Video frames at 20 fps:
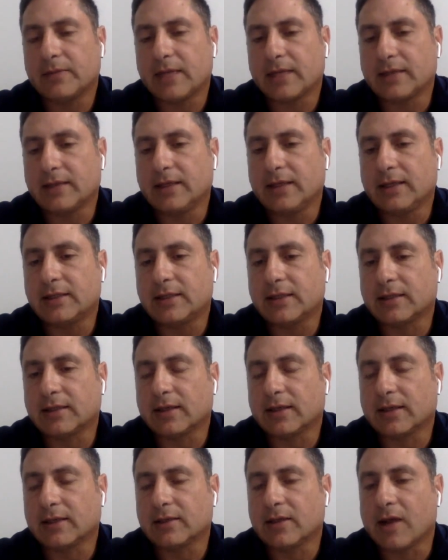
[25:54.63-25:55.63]
techniques
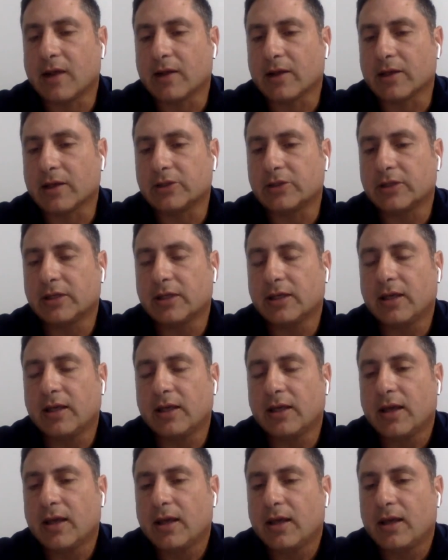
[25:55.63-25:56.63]
and knowledge,
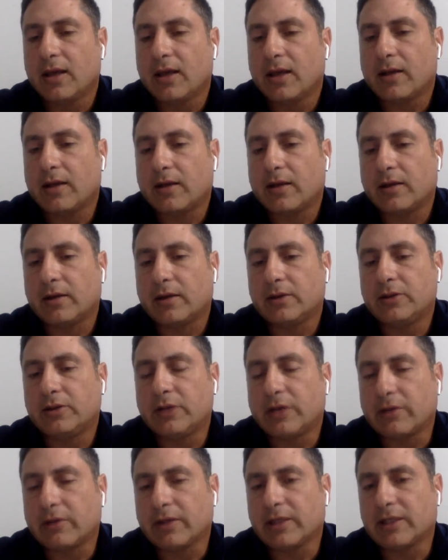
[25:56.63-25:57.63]

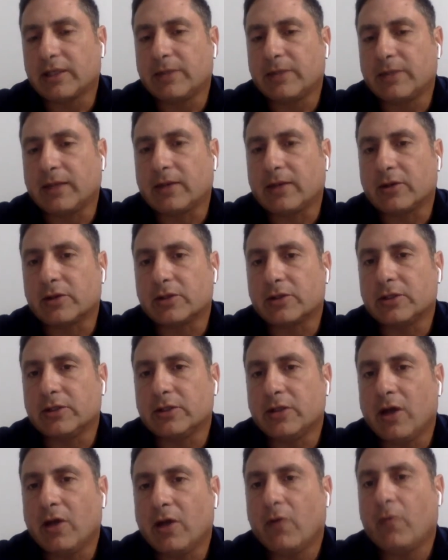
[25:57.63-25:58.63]
generally speaking, there's
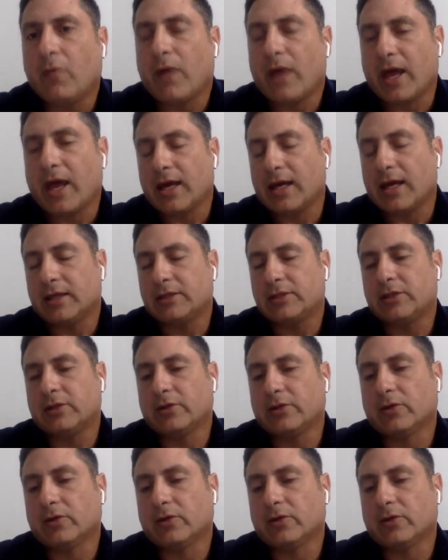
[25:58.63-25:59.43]
no way